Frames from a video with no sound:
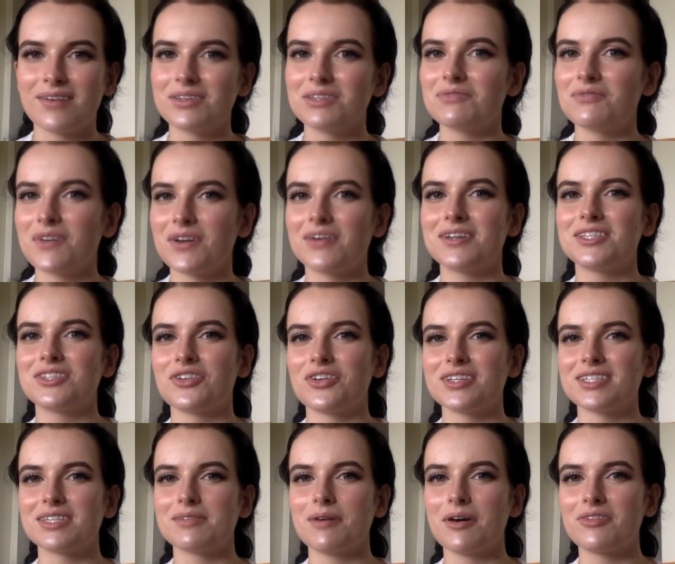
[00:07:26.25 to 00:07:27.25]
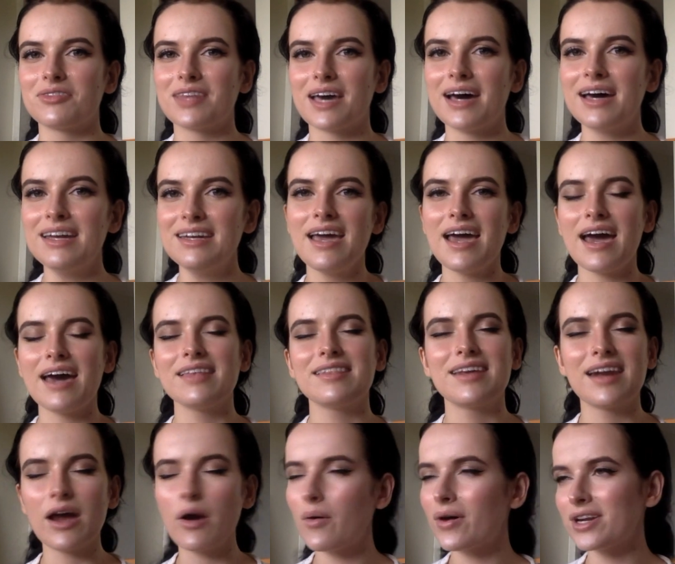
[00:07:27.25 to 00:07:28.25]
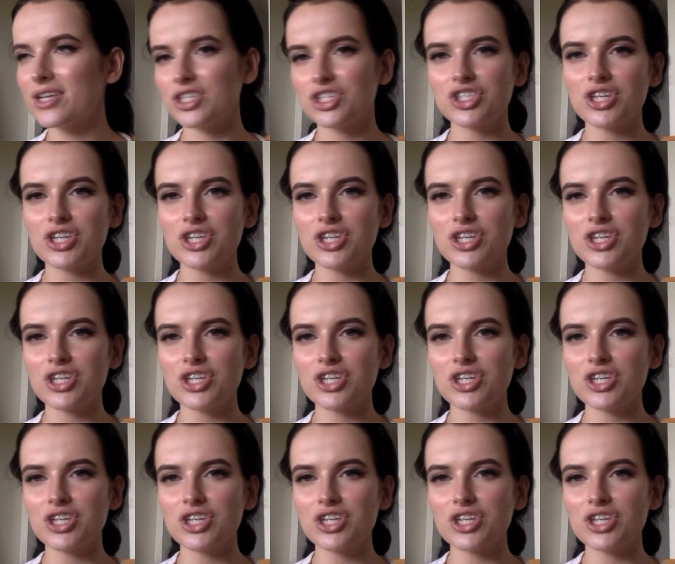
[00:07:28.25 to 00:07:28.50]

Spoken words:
I was very stressed about that. And then I went in the